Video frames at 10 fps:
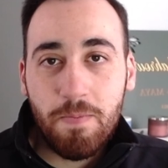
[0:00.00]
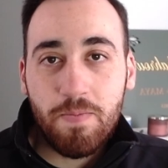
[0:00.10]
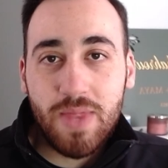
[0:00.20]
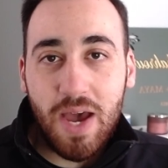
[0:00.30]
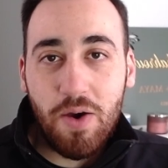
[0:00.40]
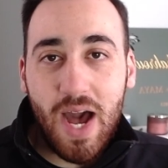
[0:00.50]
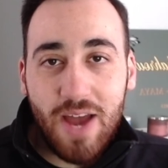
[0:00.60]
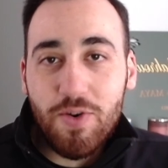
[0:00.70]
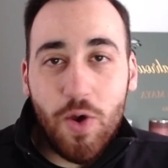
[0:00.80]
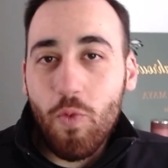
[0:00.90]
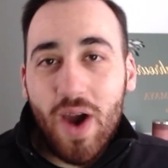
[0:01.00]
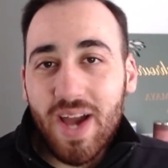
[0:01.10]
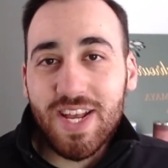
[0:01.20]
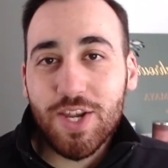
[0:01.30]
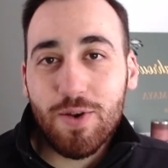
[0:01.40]
Now, I don't know why
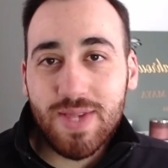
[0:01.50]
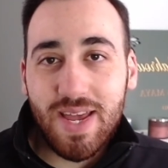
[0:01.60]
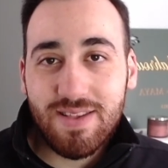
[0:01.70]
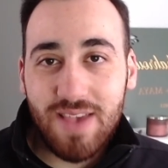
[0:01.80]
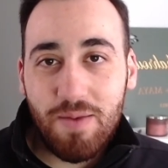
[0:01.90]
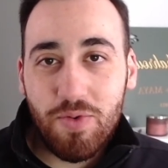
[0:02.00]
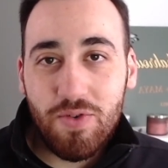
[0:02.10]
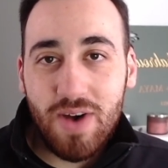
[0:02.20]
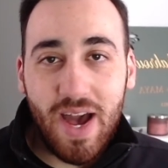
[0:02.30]
he chose that example.